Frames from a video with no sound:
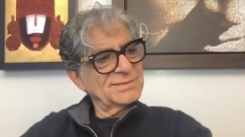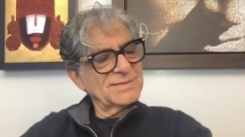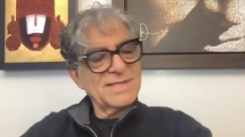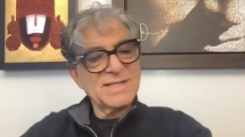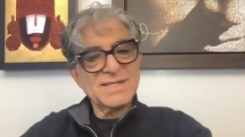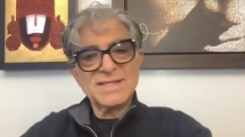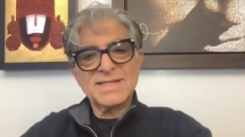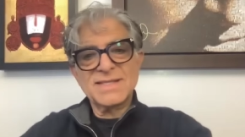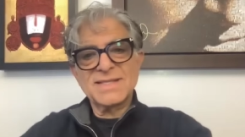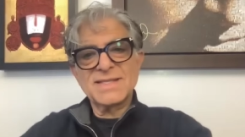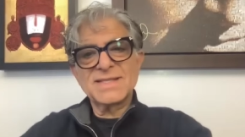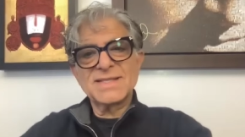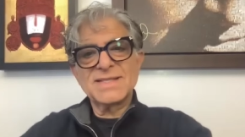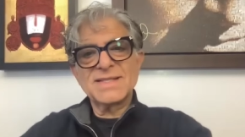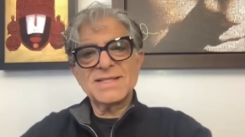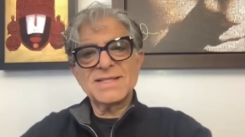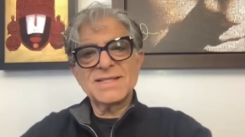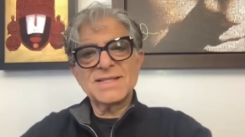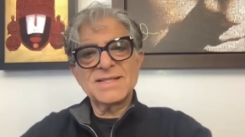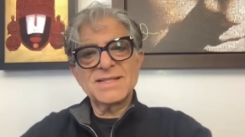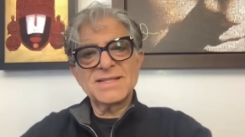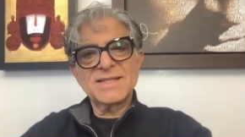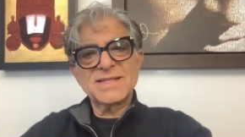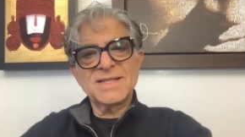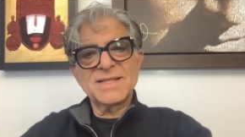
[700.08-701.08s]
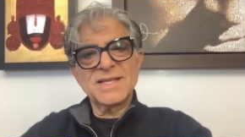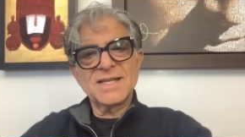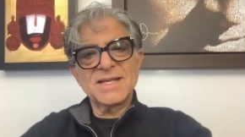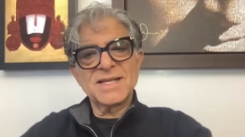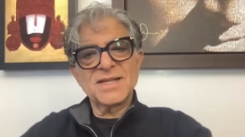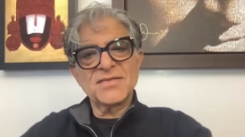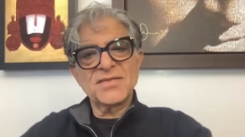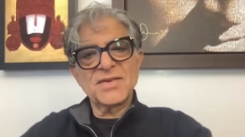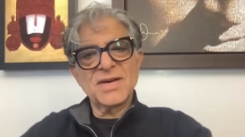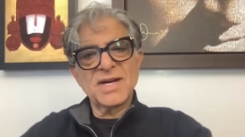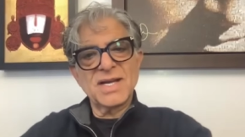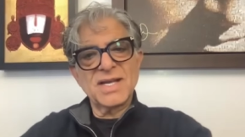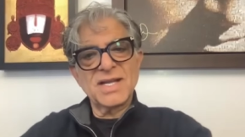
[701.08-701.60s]
this is the
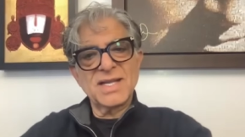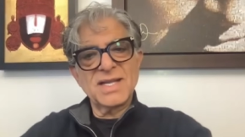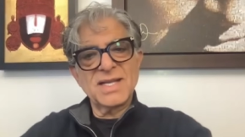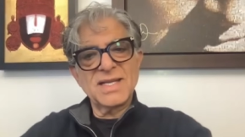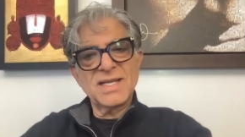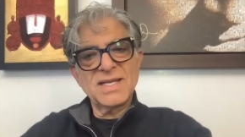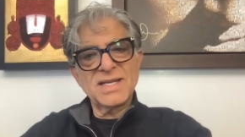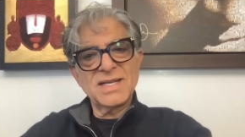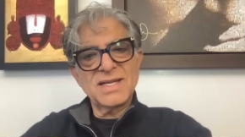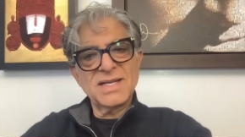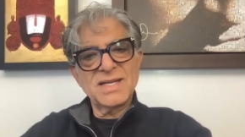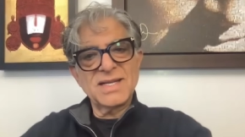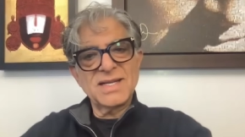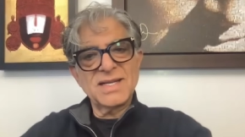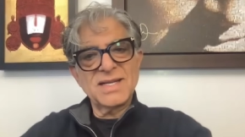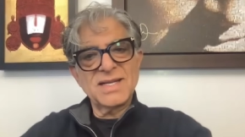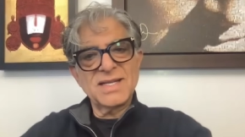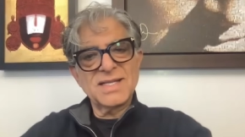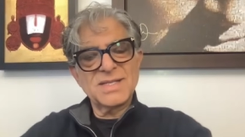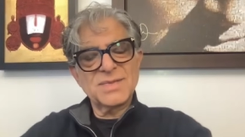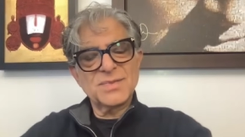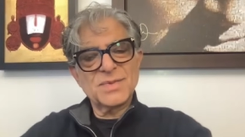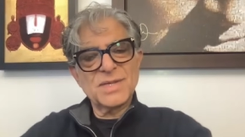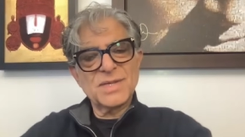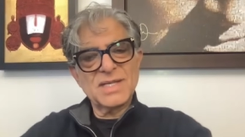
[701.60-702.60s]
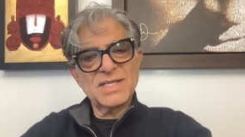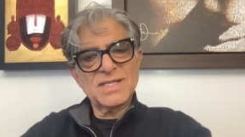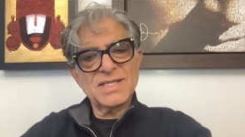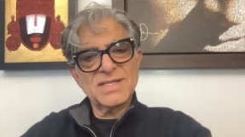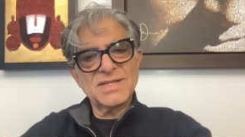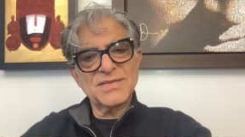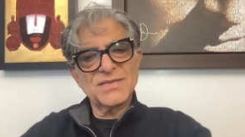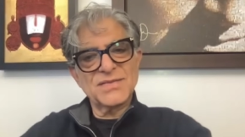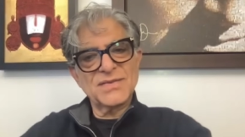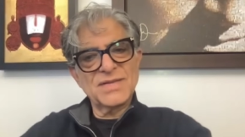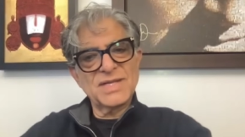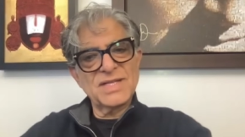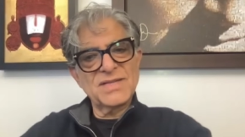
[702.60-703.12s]
divine
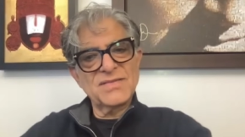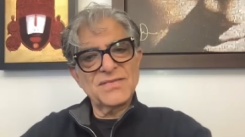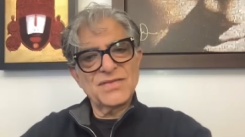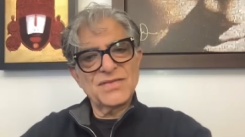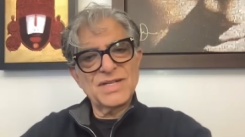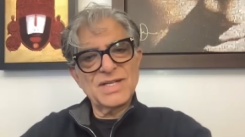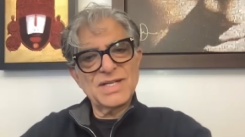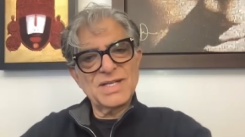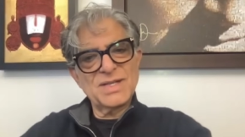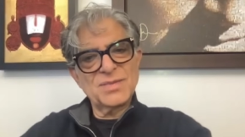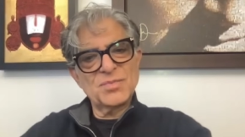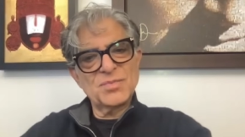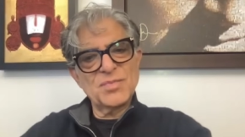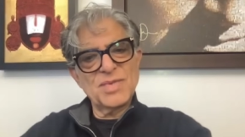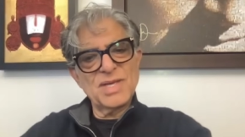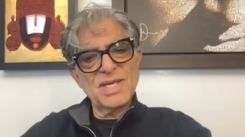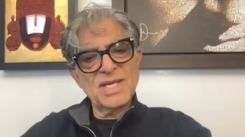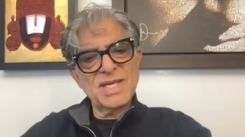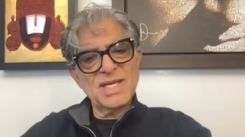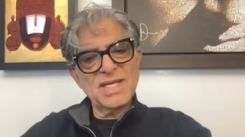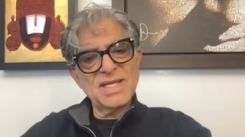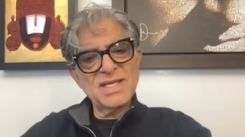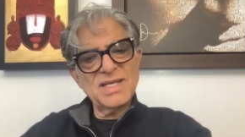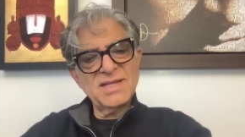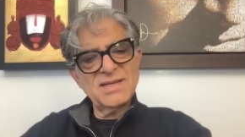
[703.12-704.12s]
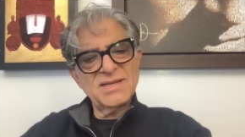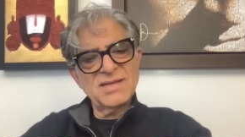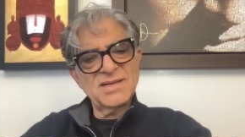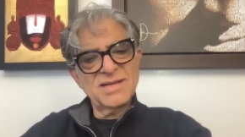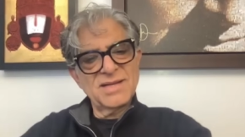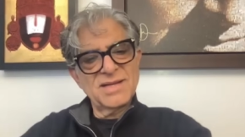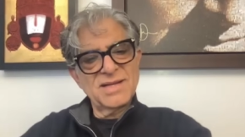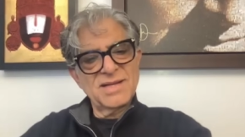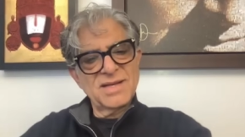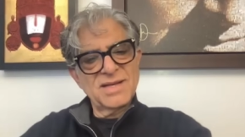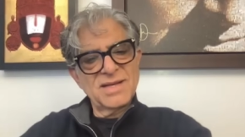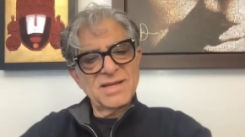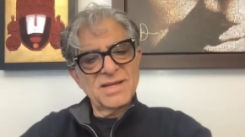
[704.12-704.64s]
space of infinite being,
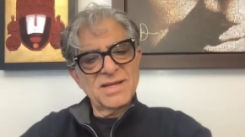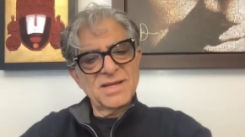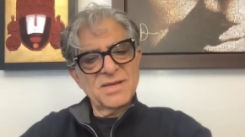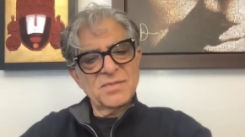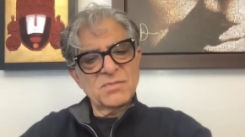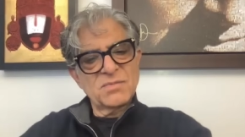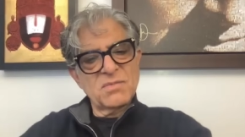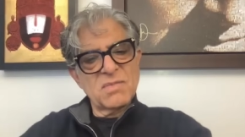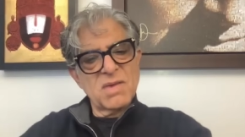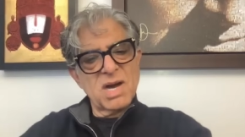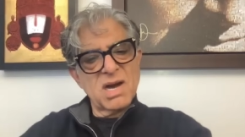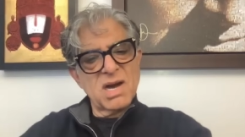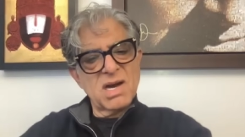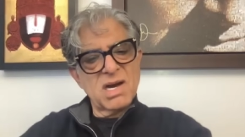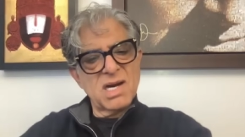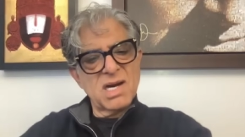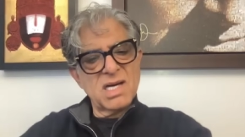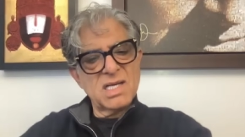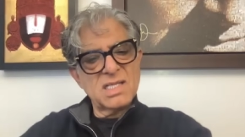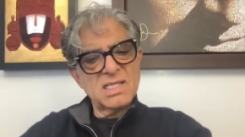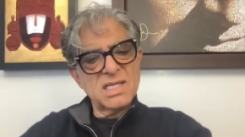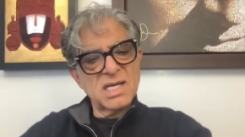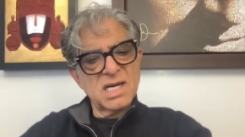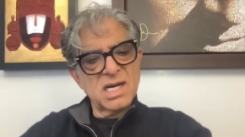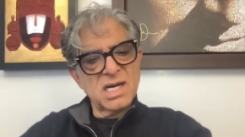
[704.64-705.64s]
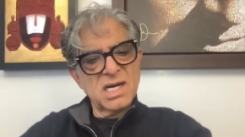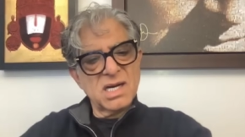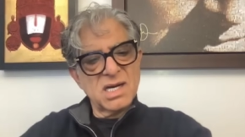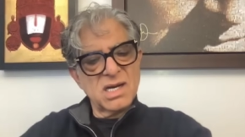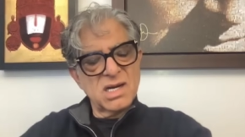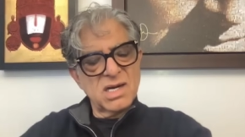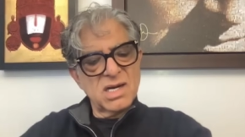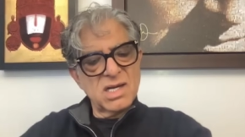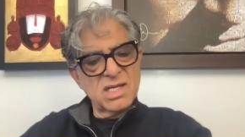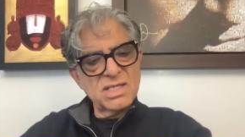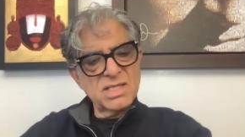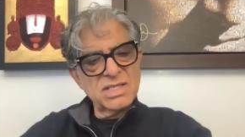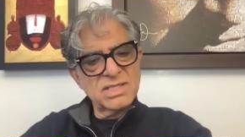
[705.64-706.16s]

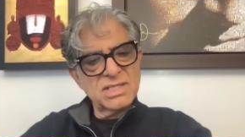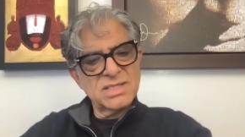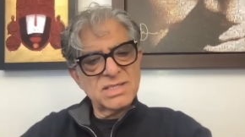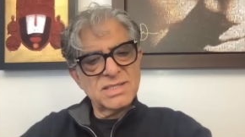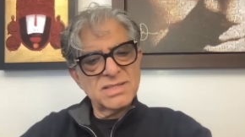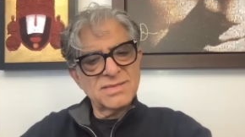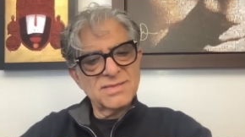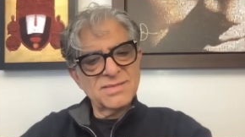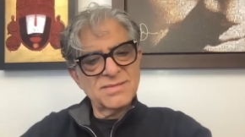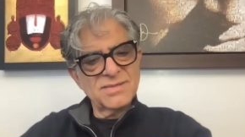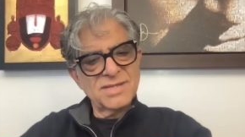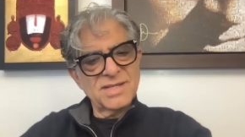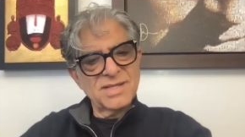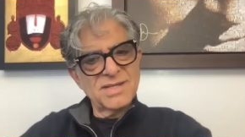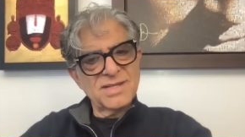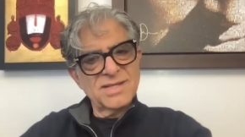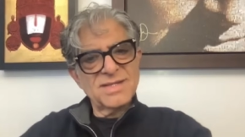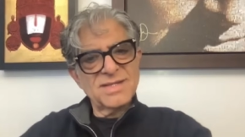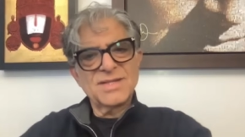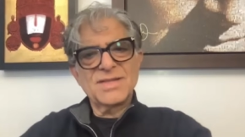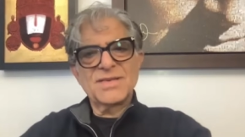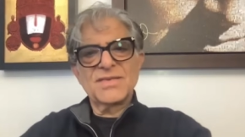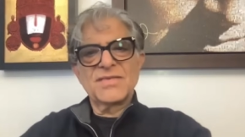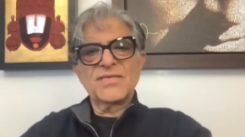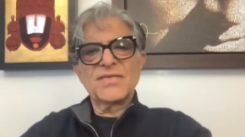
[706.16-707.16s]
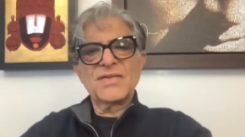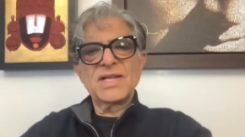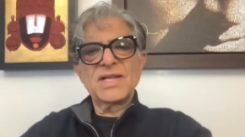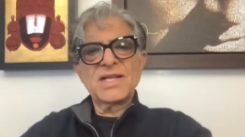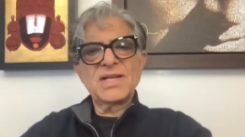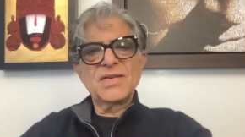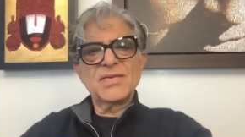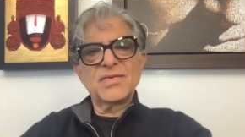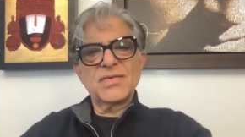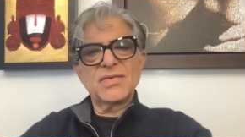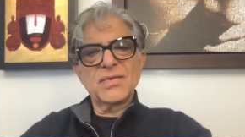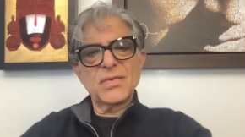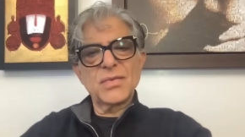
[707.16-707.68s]
Mahadakash, the
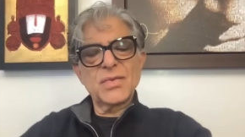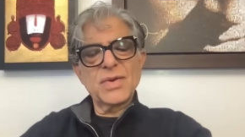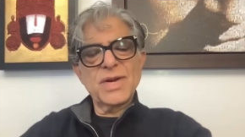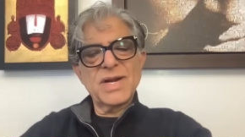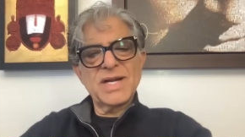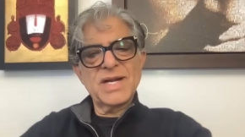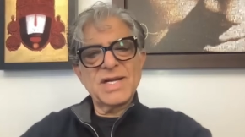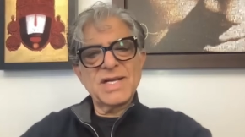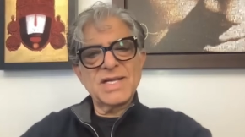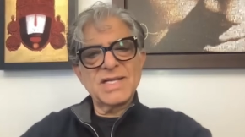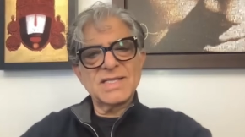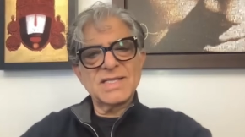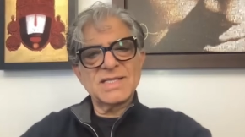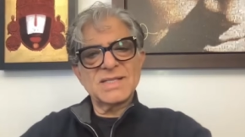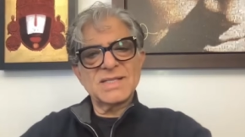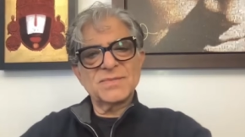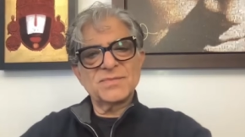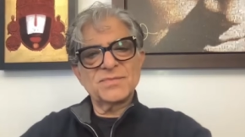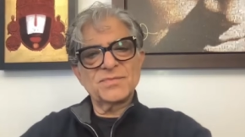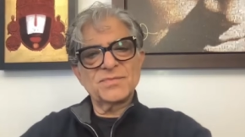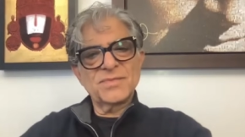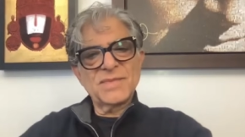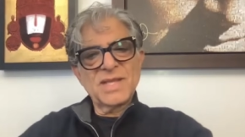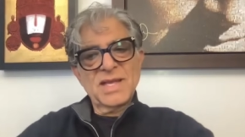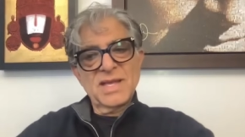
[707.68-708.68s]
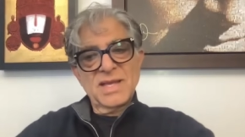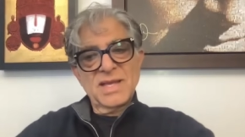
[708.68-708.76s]
field of awareness.